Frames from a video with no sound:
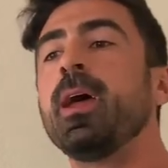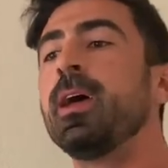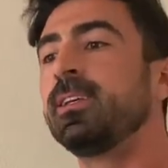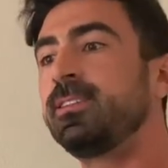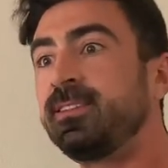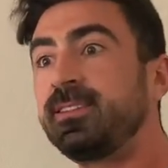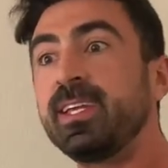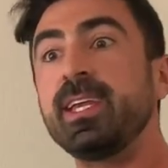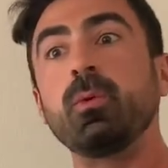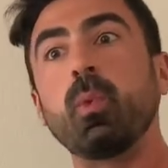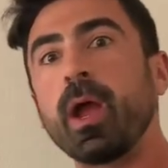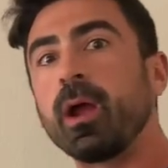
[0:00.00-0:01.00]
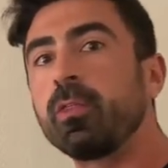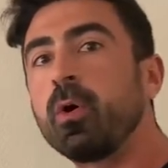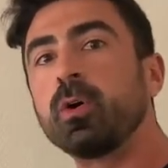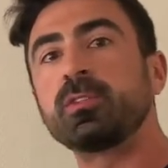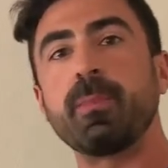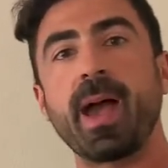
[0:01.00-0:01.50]
See where
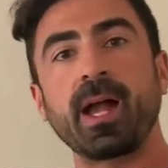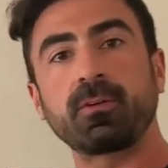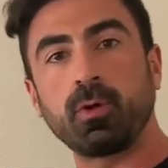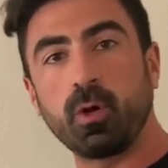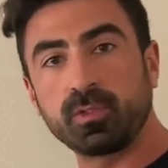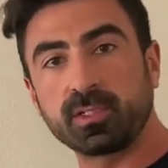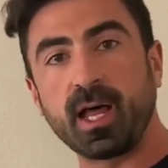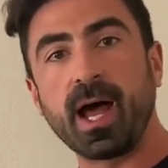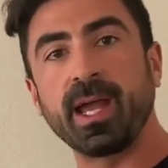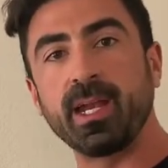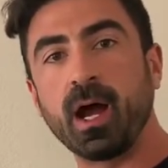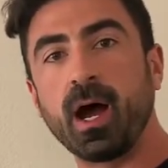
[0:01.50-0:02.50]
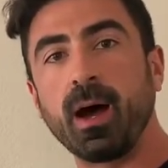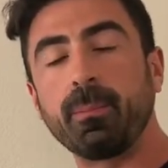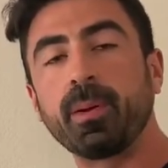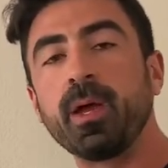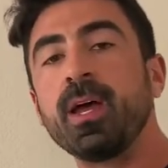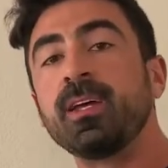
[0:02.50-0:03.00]
those macros line
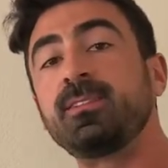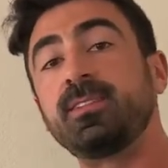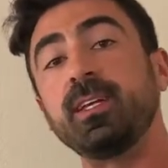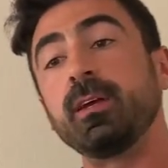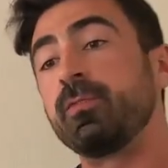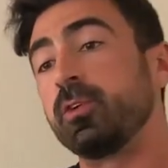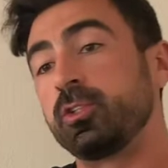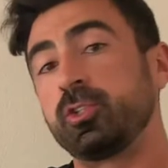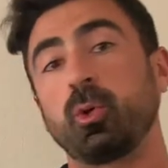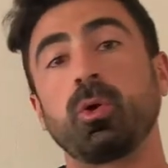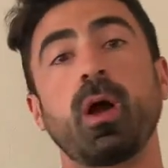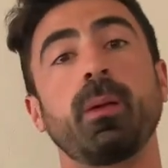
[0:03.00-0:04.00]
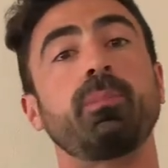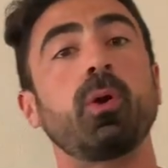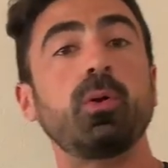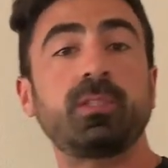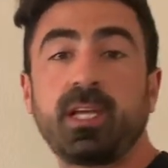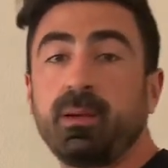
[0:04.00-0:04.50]
up, see if you're short on
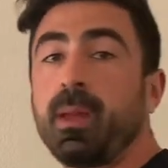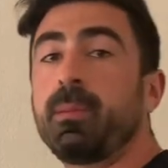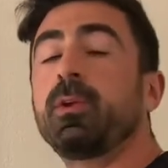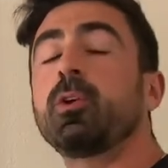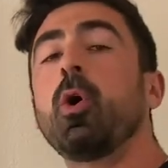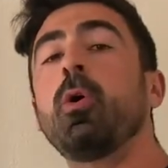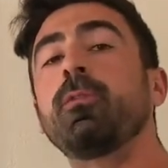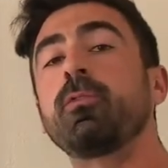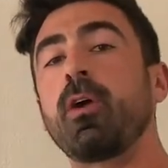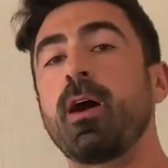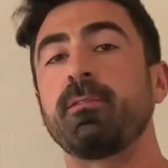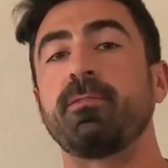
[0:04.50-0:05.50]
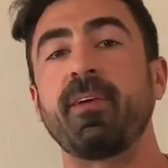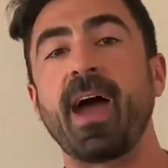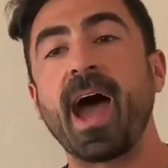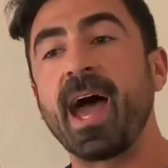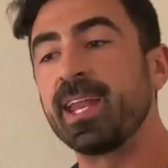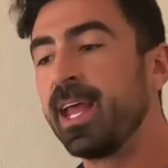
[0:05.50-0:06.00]
protein, maybe you're over on
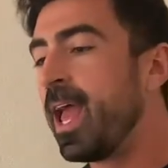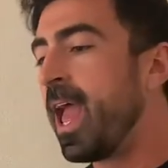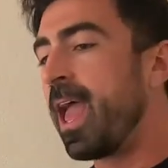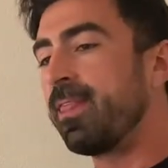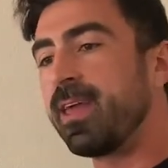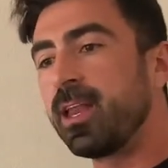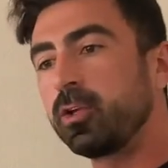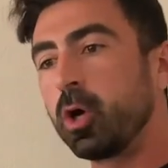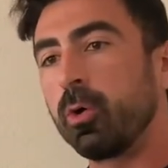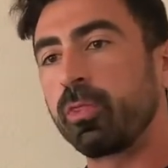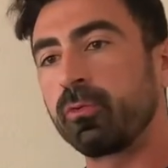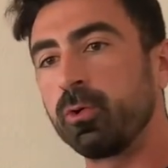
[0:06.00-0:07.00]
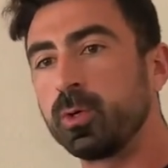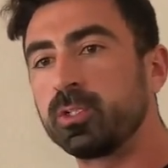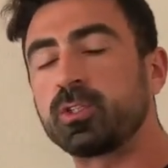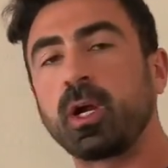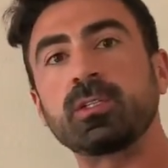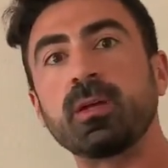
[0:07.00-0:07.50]
fat, and then go through and
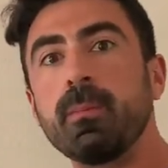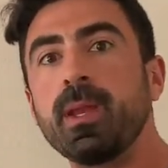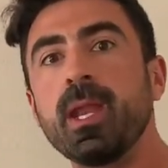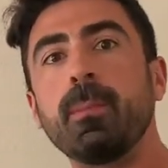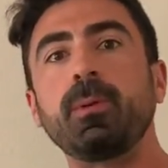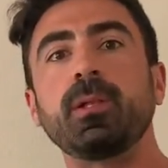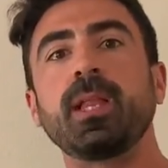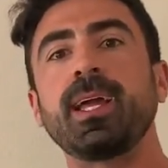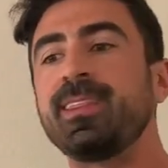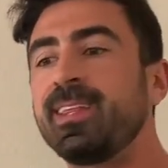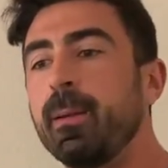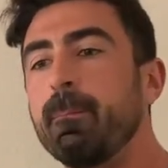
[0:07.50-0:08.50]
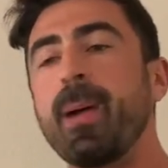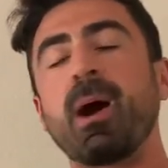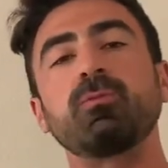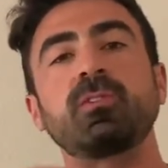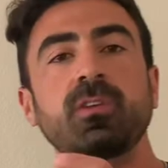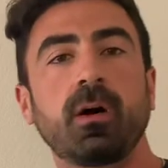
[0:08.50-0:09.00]
start to manipulate the
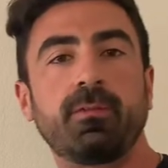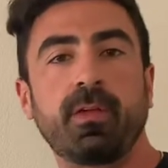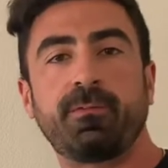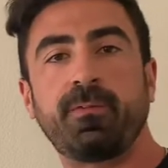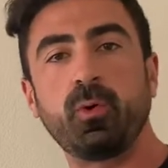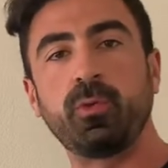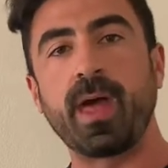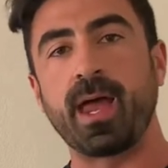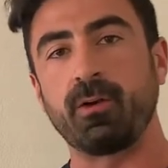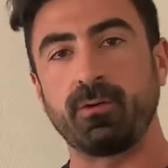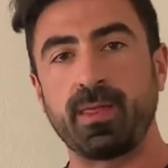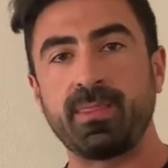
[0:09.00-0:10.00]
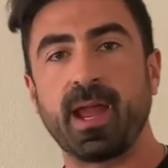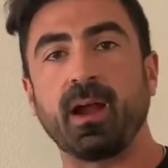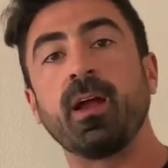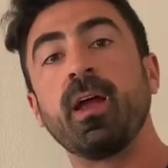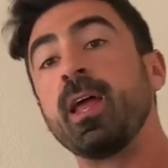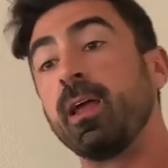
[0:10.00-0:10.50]
amounts of the food that are in there.
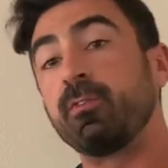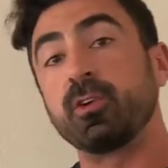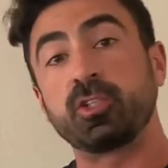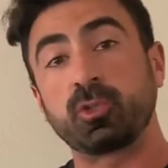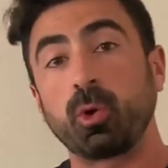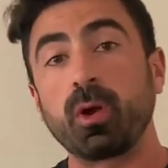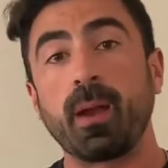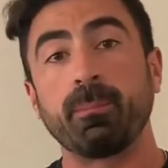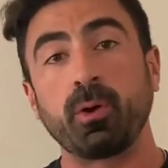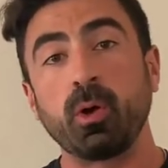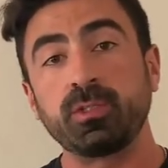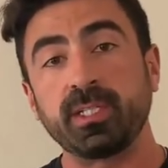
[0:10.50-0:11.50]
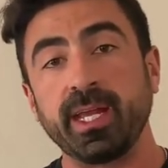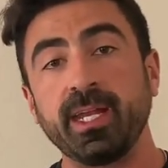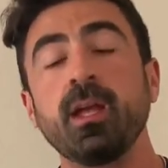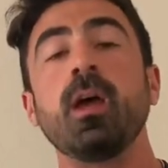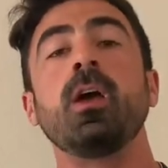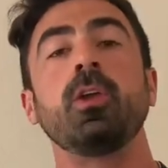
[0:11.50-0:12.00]
If you're short on protein,
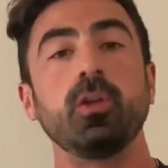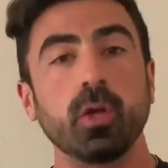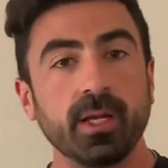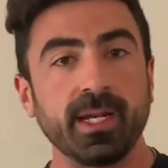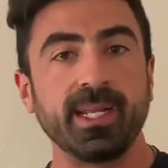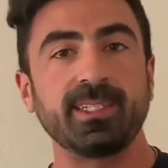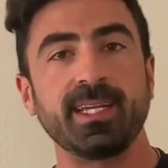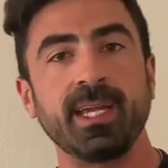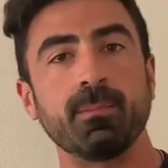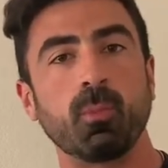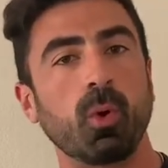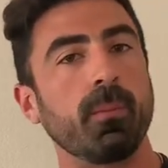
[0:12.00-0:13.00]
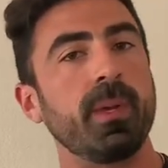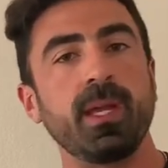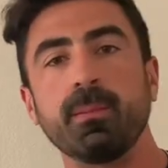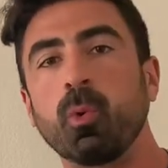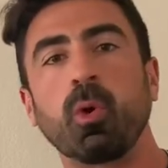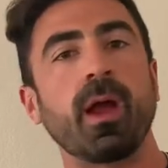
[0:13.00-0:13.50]
you know you need to eat more meat,
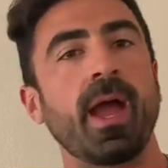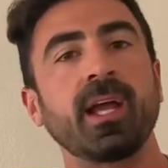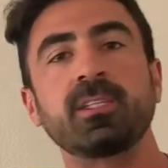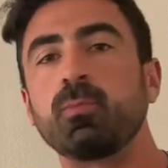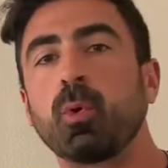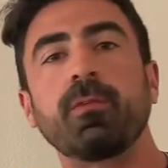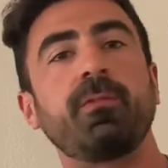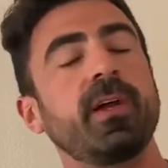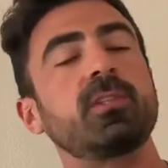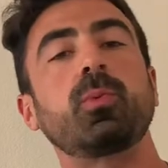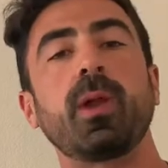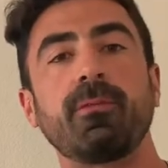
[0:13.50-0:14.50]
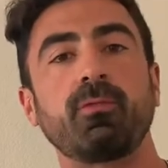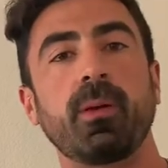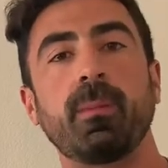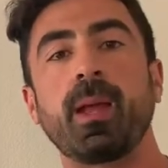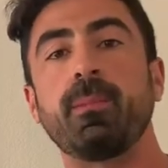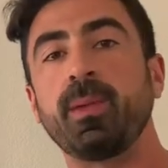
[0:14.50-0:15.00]
more eggs, more fish, whatever it
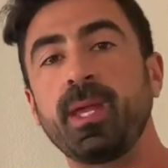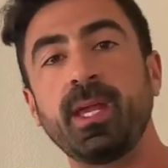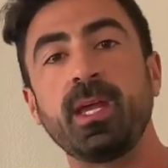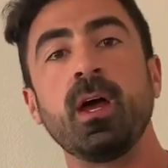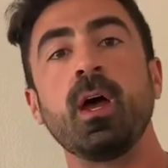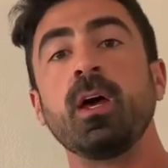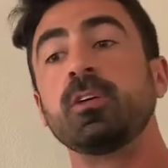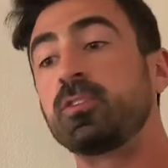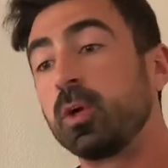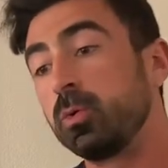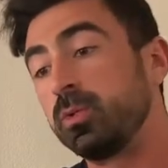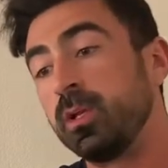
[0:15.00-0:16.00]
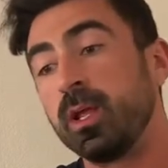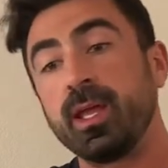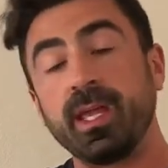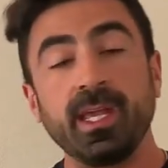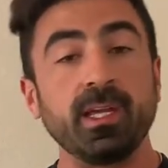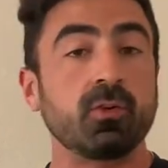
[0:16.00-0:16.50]
might be. So
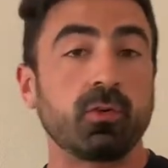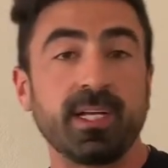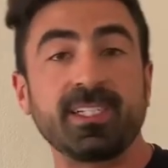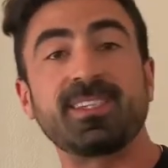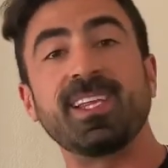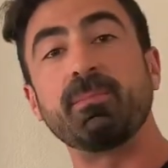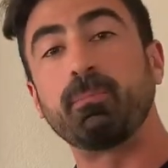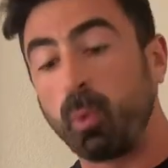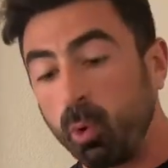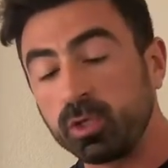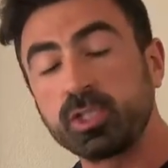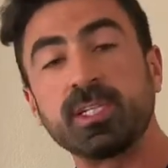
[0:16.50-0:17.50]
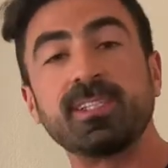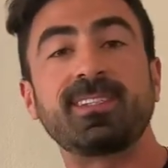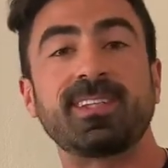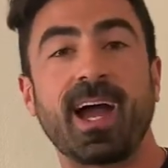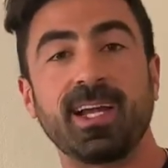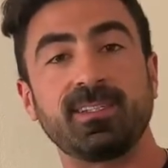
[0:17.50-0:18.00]
increase the portion
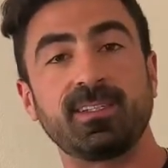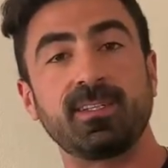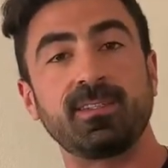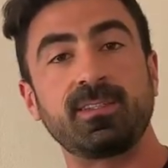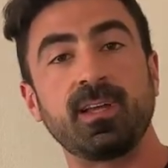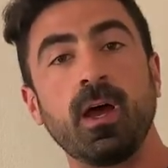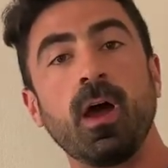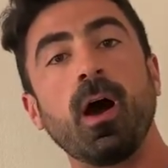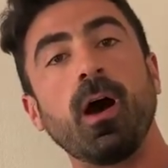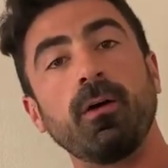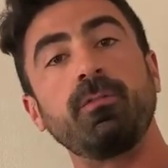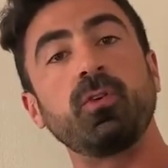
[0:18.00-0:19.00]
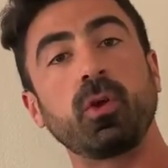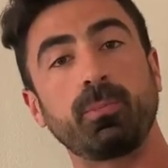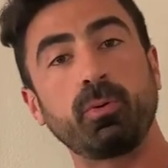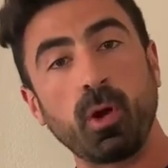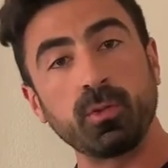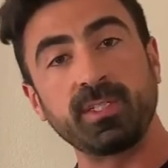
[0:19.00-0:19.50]
sizes of your
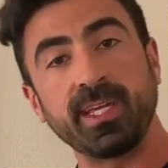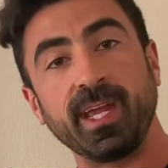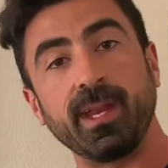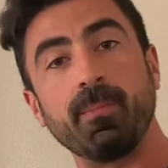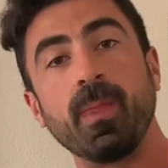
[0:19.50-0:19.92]
protein.